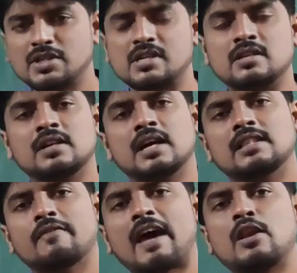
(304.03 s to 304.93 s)
measure
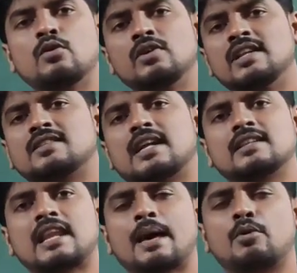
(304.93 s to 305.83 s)
the value
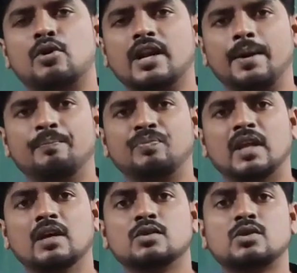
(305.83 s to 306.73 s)
inside the laboratory.
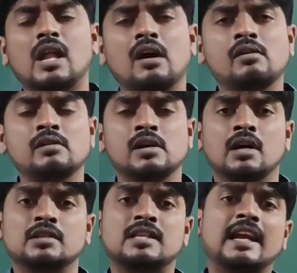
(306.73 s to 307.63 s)
So
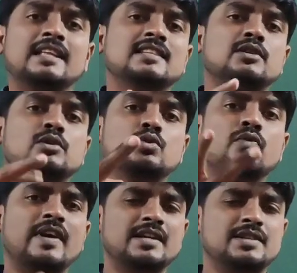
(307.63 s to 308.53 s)
now, so let us say
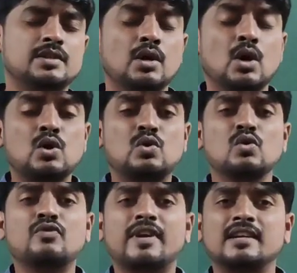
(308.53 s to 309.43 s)
two friends.
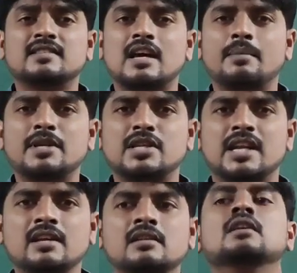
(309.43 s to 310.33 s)
Two friends are
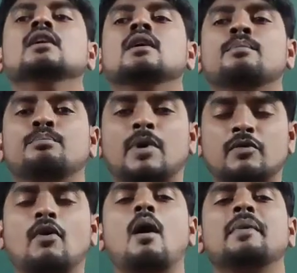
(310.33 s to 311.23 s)

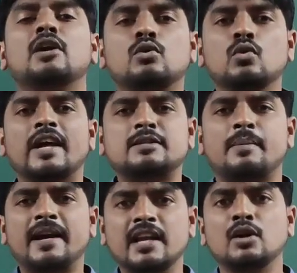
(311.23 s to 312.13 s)
performing two
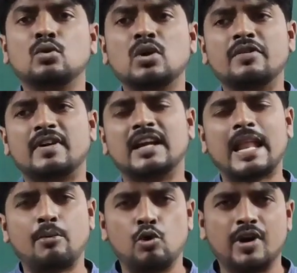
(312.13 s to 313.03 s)
experiments in two different
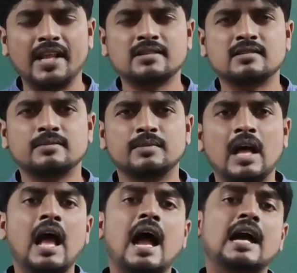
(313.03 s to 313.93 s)
laboratories,
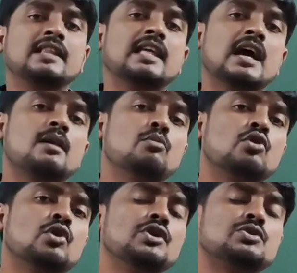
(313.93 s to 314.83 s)
and their
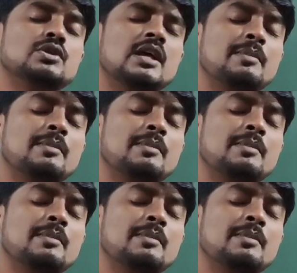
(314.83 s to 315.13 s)
motto is